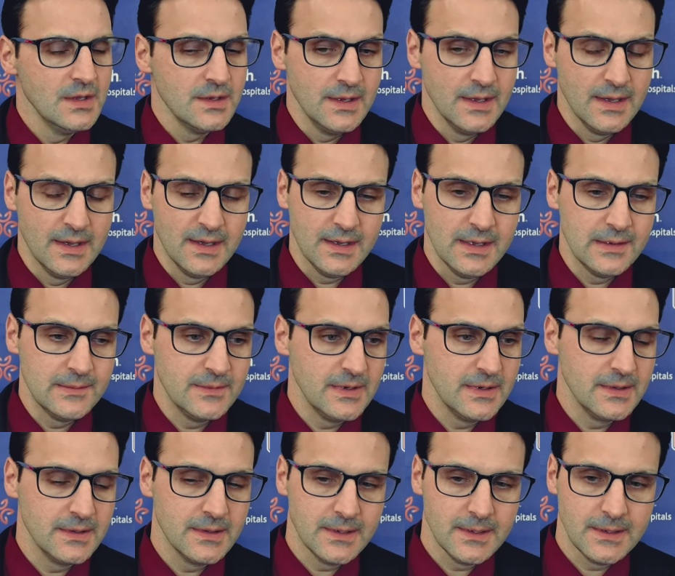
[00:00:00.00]
Yeah, I
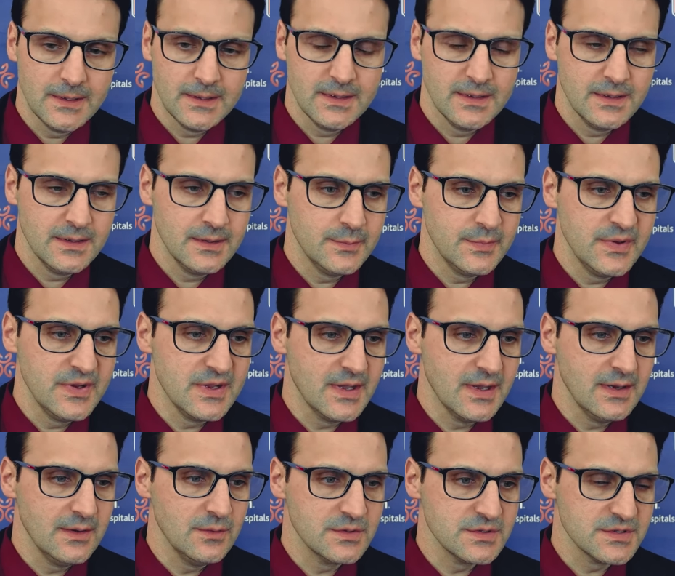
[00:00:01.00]
mean,
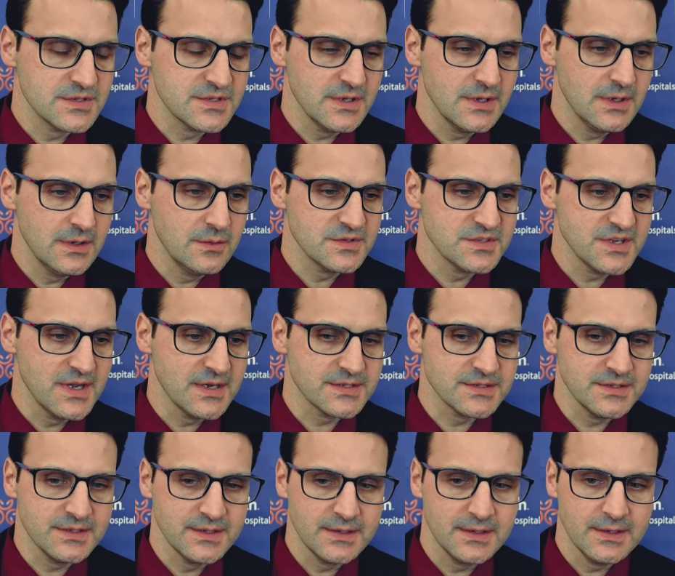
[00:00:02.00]
PK was
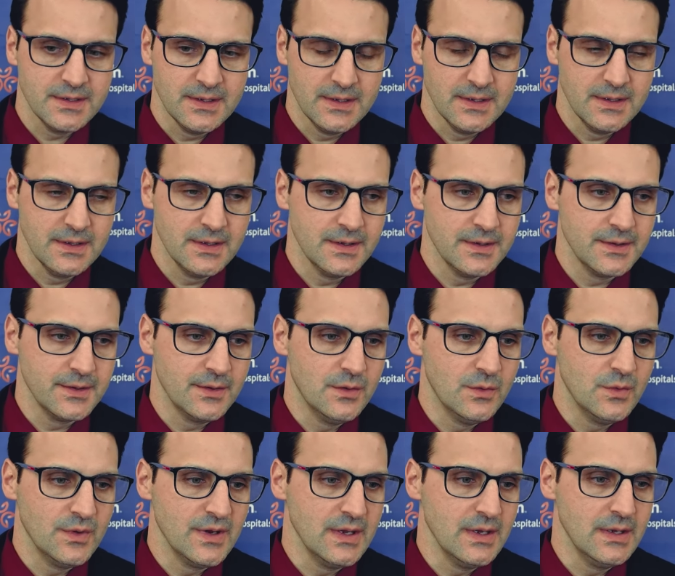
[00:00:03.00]
excellent. You
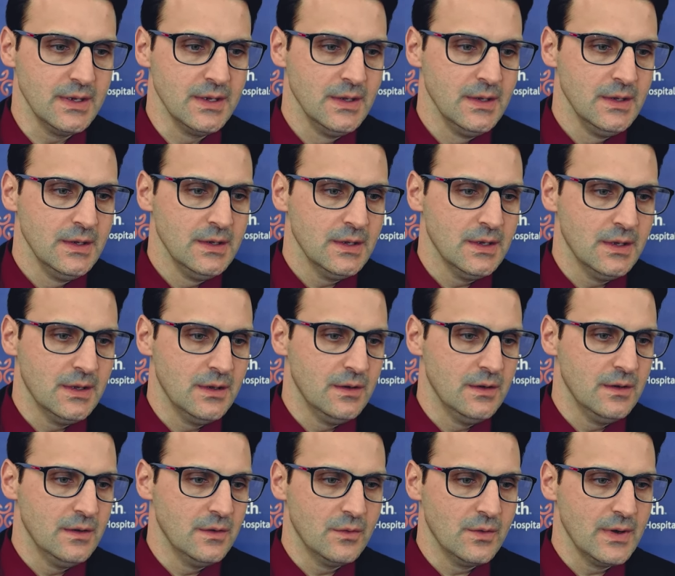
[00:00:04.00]
know,
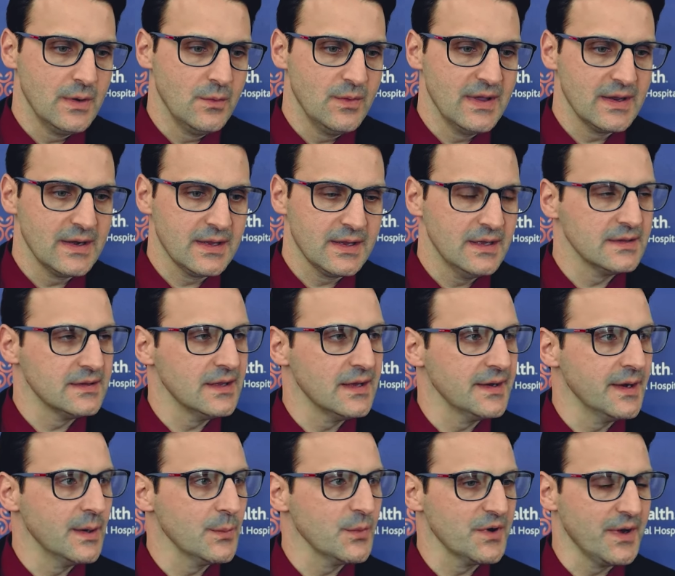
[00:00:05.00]
we got to cut
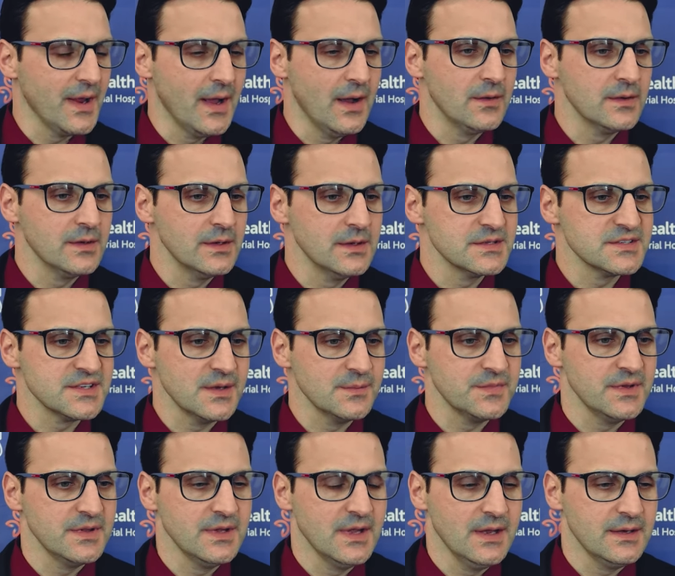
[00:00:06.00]
that number down. It's
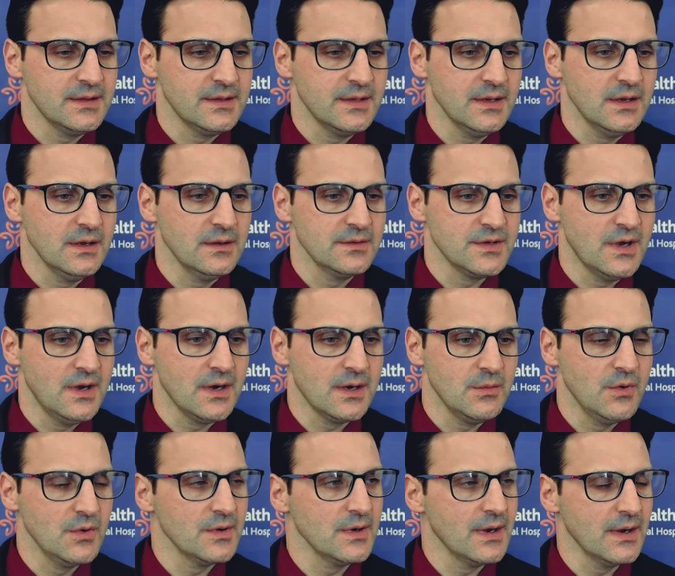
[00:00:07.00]
something that I talk
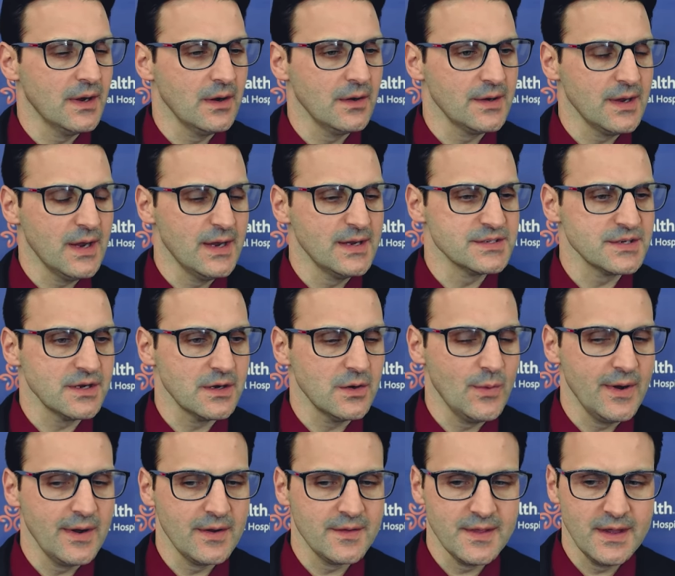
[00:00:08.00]
about, and our guys are
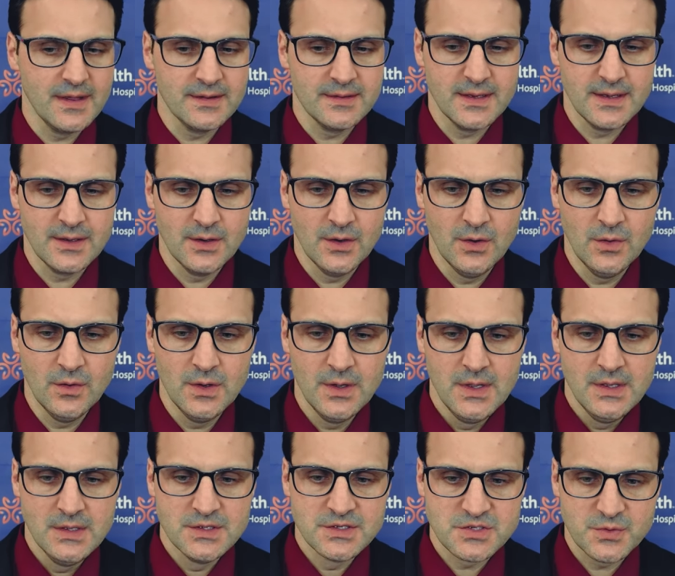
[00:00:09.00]
aware of that, and they know.
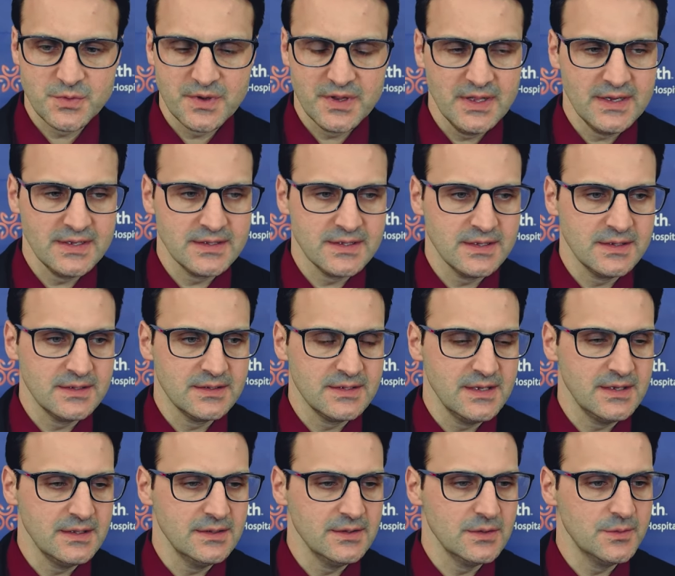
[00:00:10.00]
So we'd like to
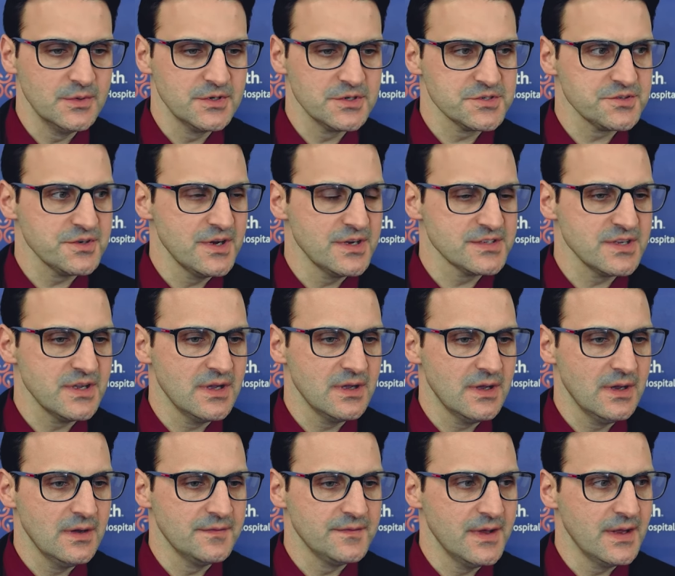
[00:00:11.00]
take a little bit of stress
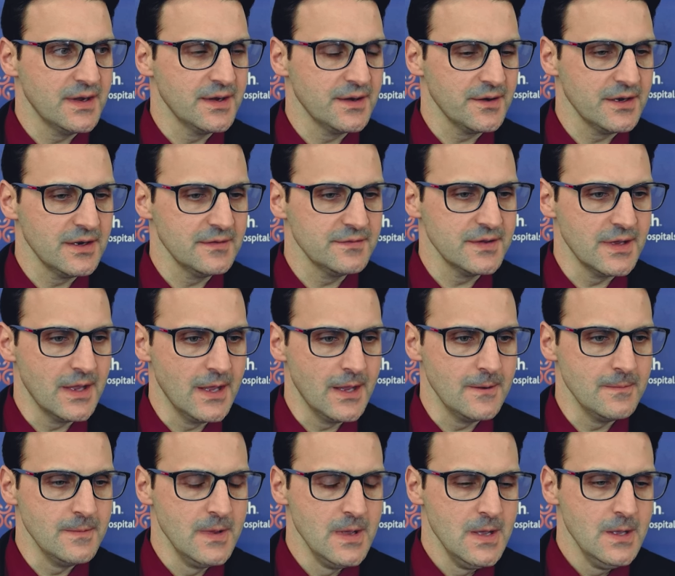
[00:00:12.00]
off that area of the
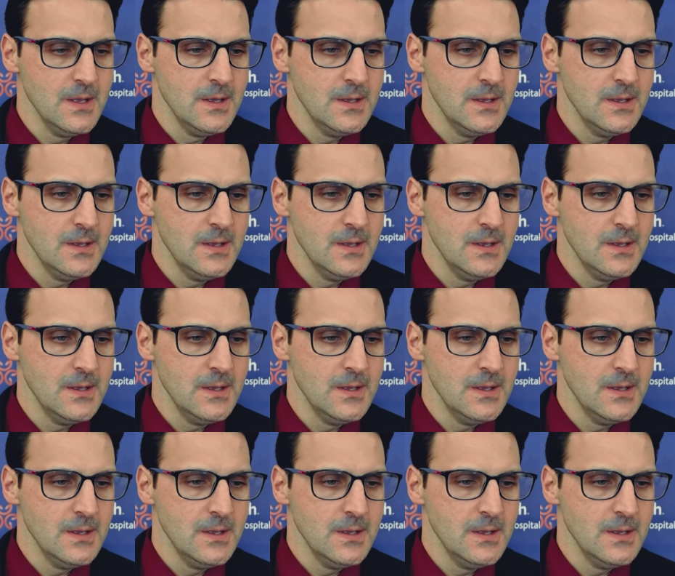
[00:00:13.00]
game.